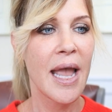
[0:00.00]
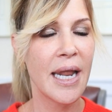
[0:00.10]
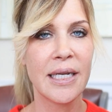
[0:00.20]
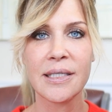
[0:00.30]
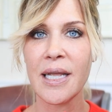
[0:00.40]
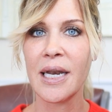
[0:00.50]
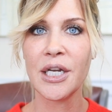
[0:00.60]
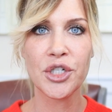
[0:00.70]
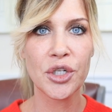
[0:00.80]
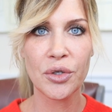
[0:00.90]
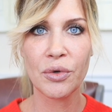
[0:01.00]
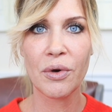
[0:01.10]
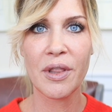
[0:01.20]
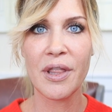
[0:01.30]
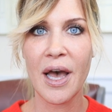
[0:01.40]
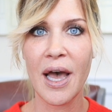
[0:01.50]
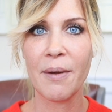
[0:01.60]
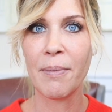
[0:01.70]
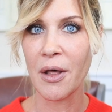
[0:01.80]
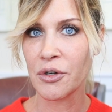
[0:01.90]
It is an issue
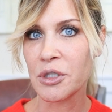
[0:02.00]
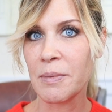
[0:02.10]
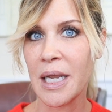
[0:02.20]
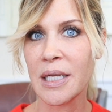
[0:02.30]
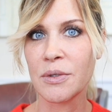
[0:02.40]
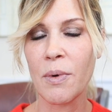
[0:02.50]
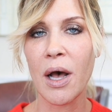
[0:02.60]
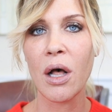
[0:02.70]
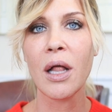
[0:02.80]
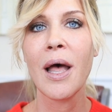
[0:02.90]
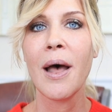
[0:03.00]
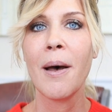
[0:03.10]
that bothers me as well.